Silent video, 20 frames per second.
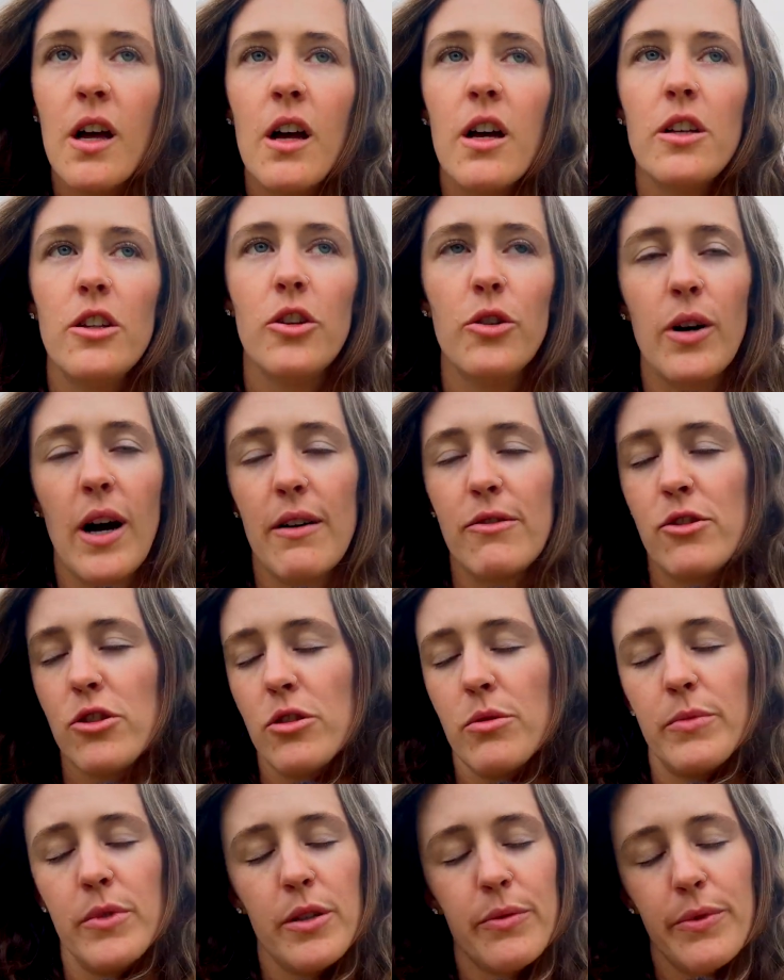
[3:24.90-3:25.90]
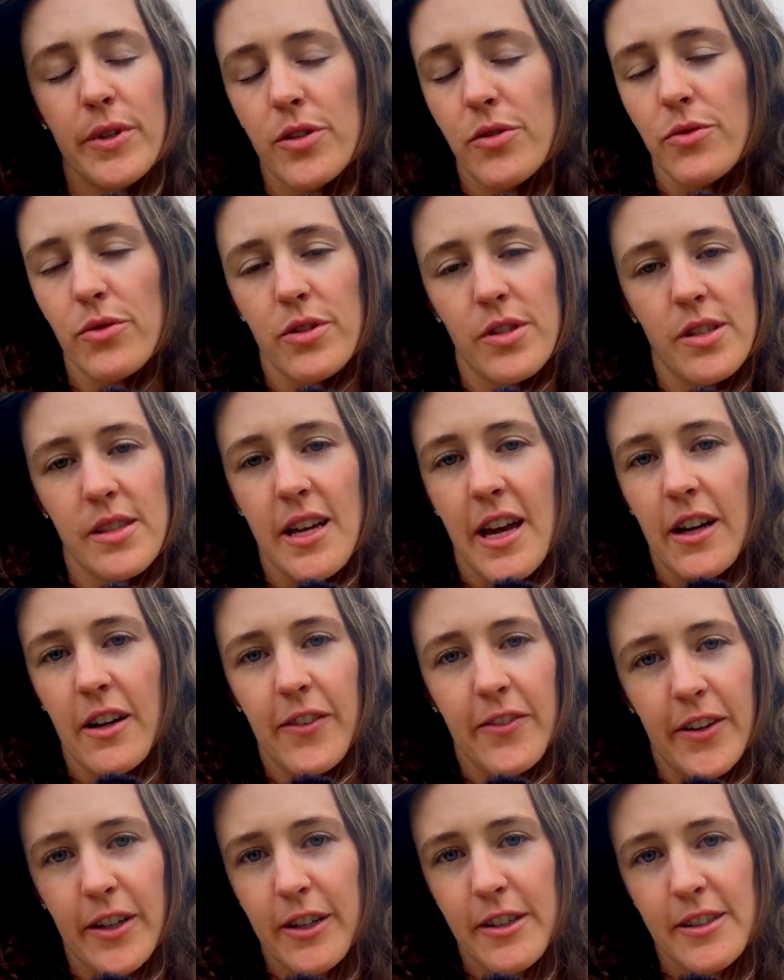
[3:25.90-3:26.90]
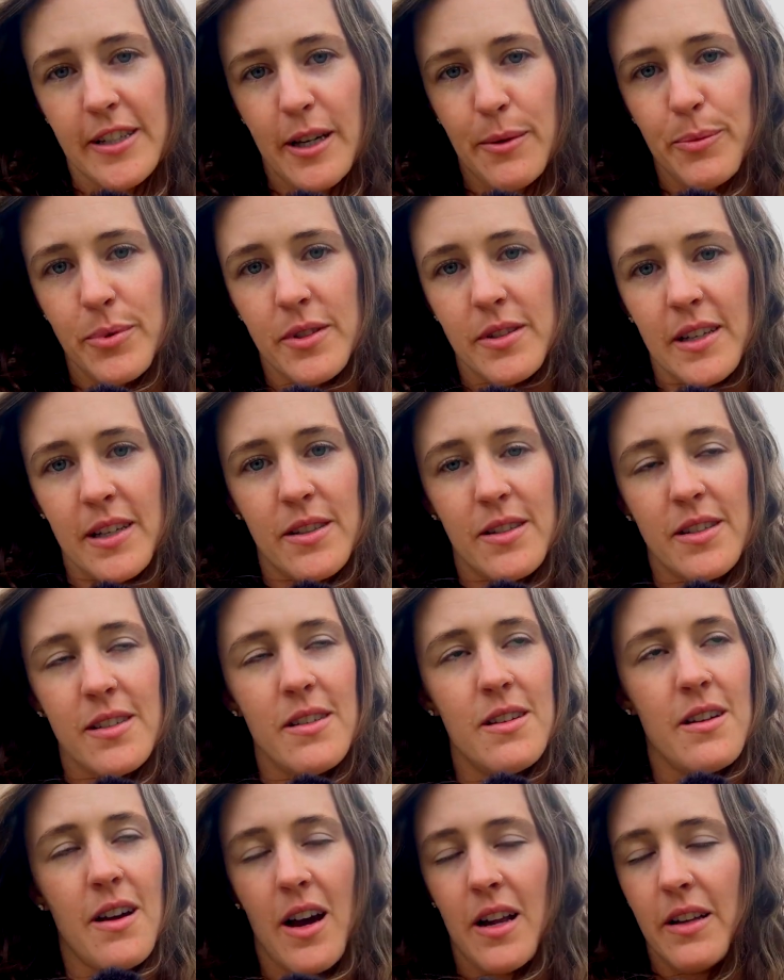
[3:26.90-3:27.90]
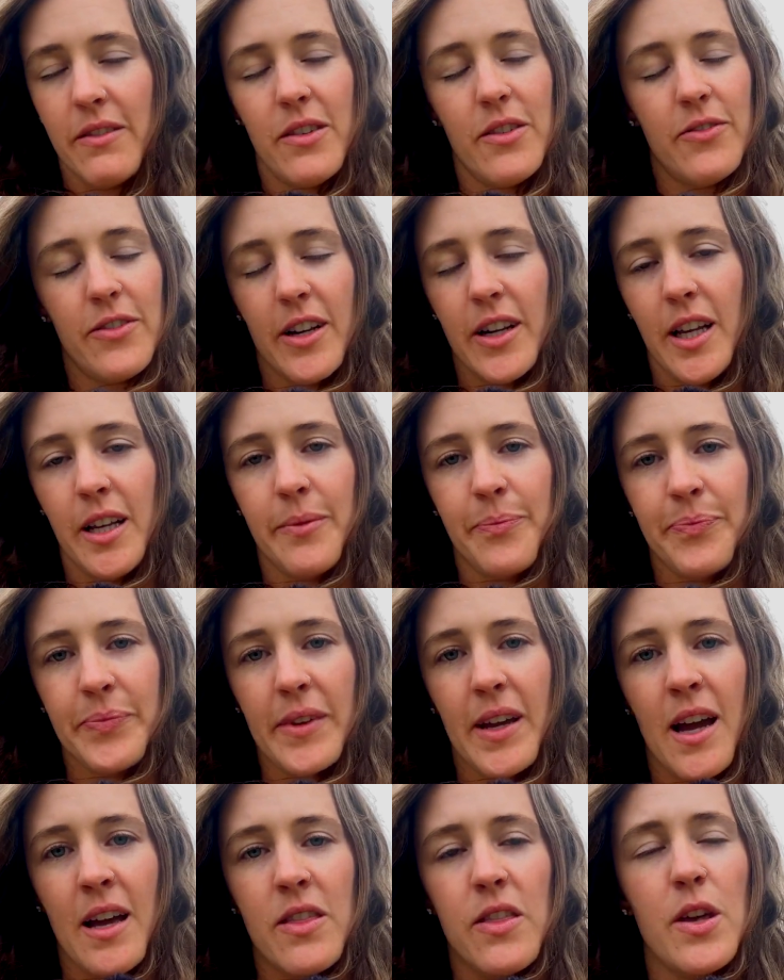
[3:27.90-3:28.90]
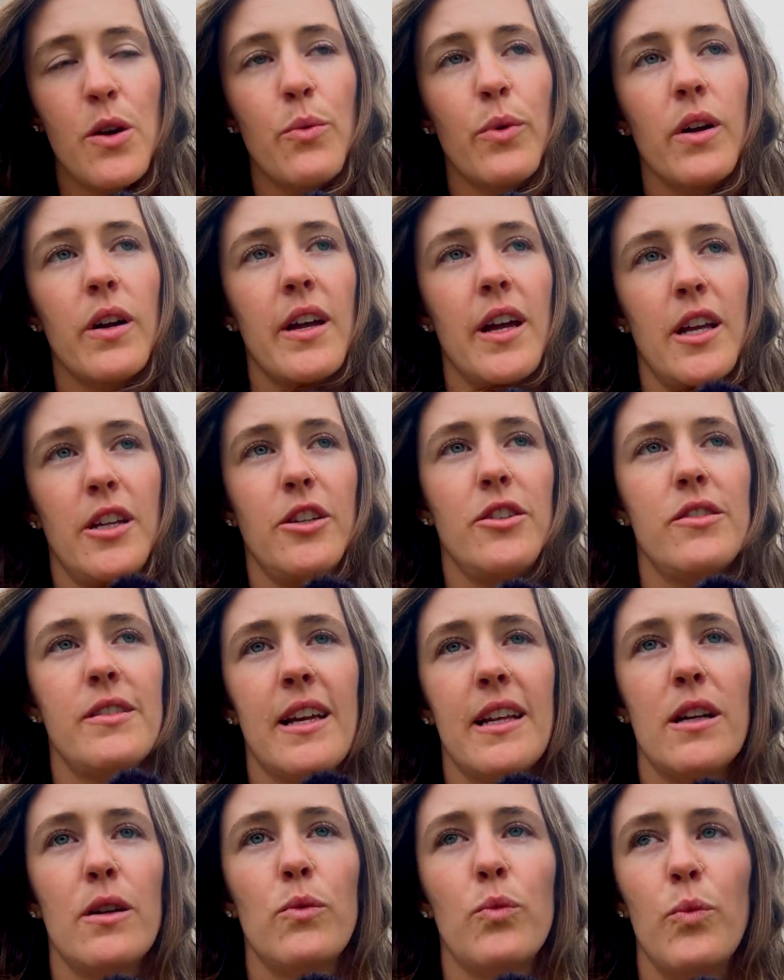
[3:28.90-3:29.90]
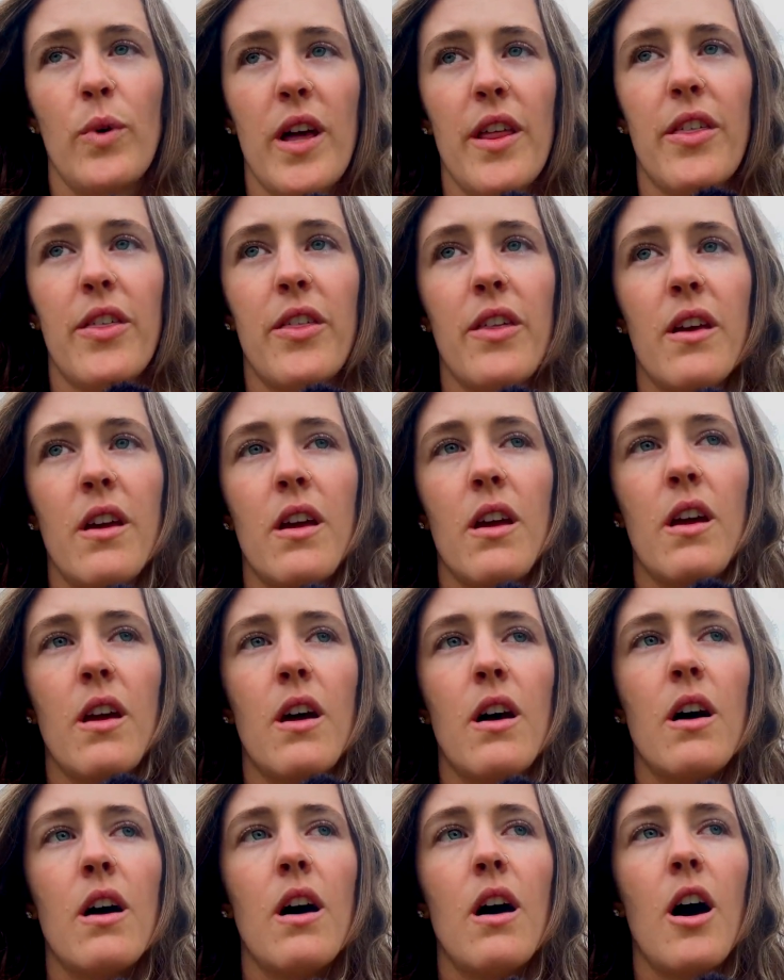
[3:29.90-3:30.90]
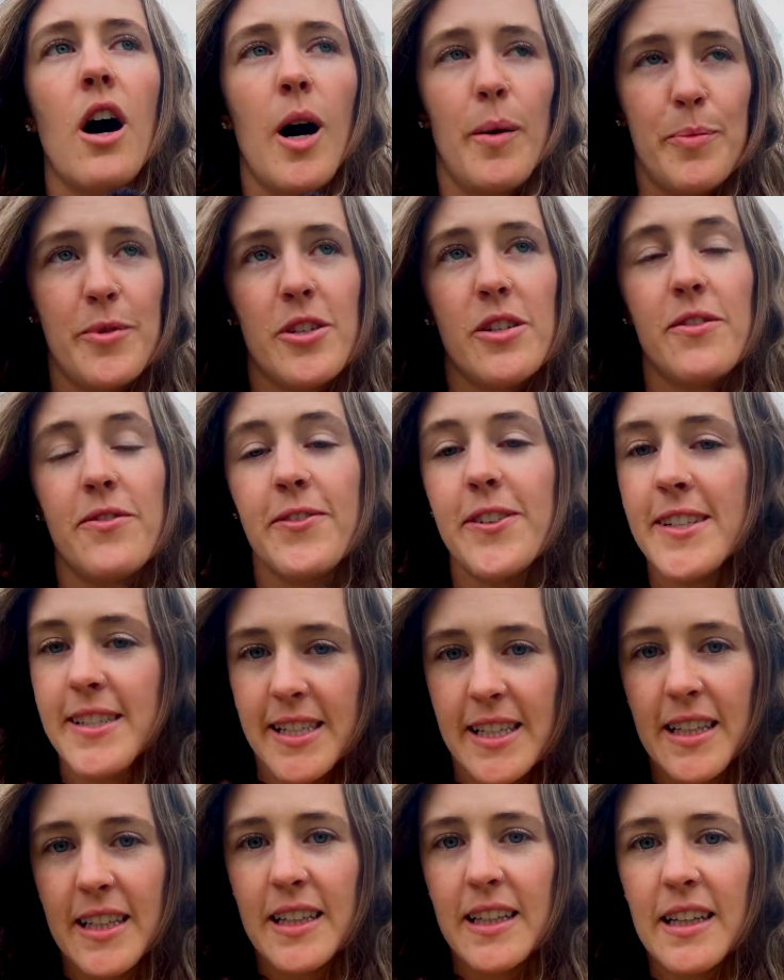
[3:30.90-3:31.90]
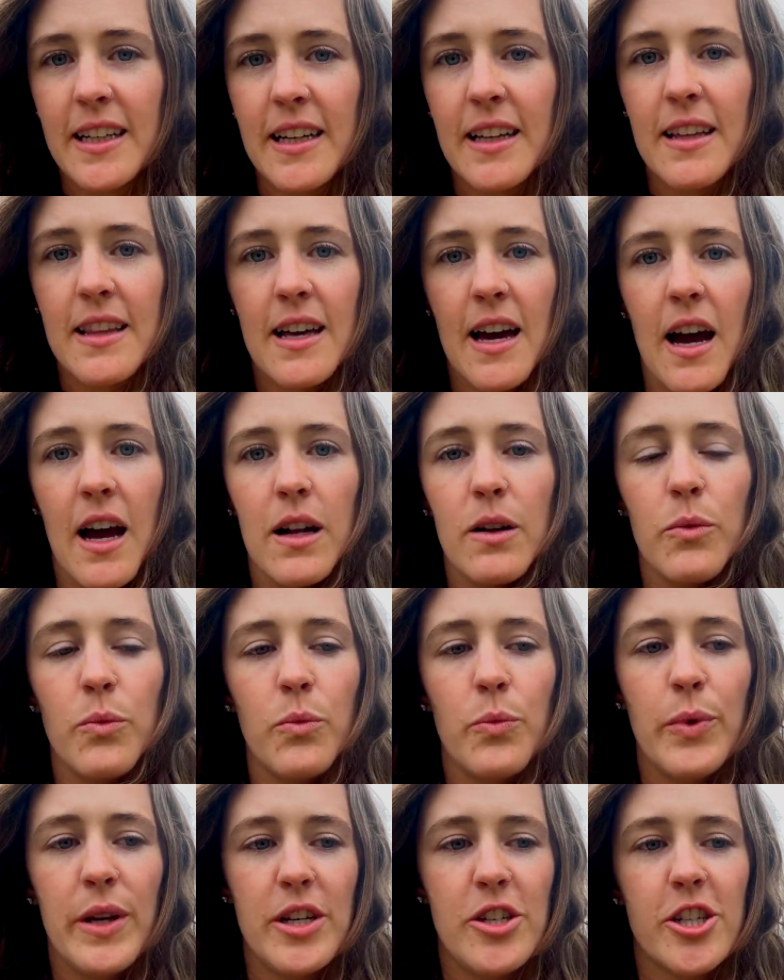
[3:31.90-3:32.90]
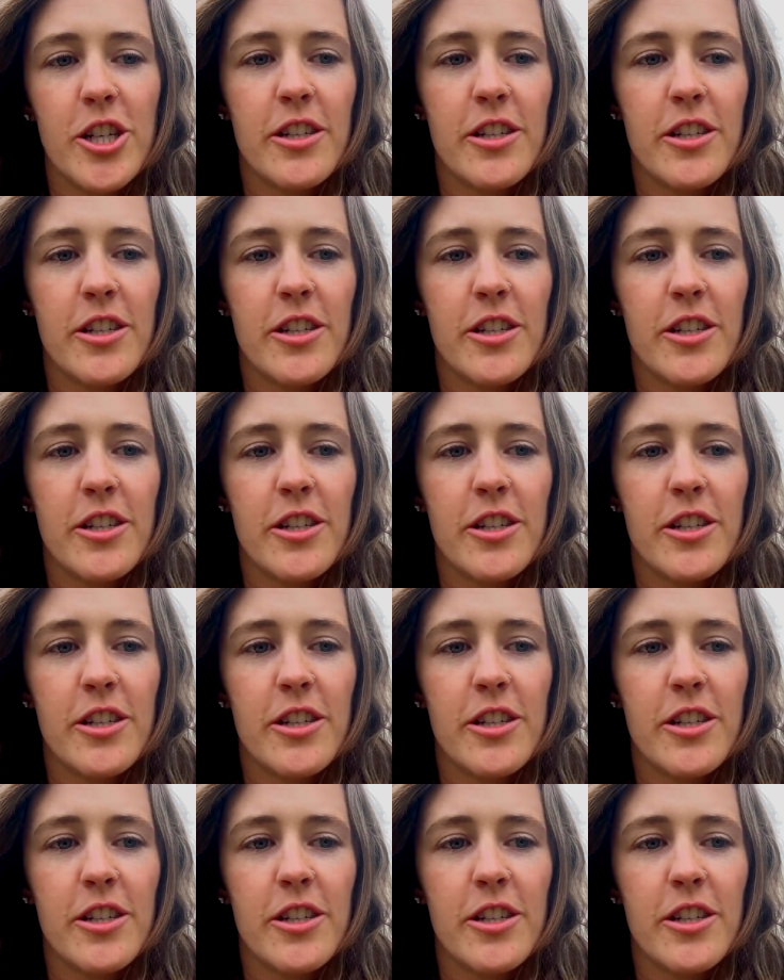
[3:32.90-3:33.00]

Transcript: You have so many resources at your fingertips. It's not even funny. I think we're inundated with option fatigue that we